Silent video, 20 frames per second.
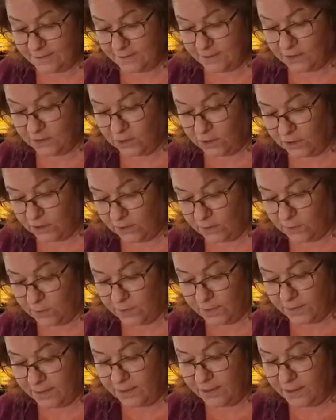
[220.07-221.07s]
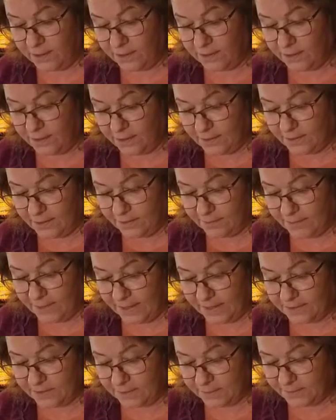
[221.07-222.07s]
long one.
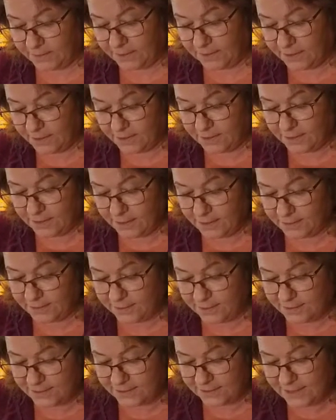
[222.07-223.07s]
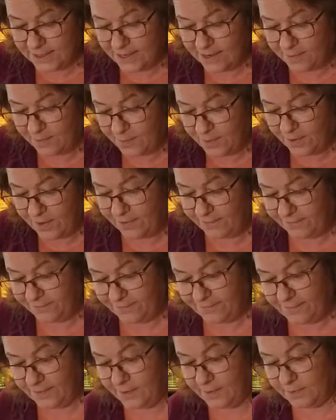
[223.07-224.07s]
Actually, I'm going to cut this top
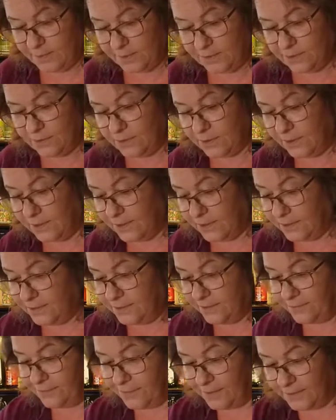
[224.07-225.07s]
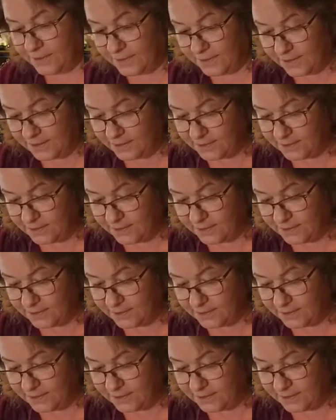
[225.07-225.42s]
off and do it a little different than I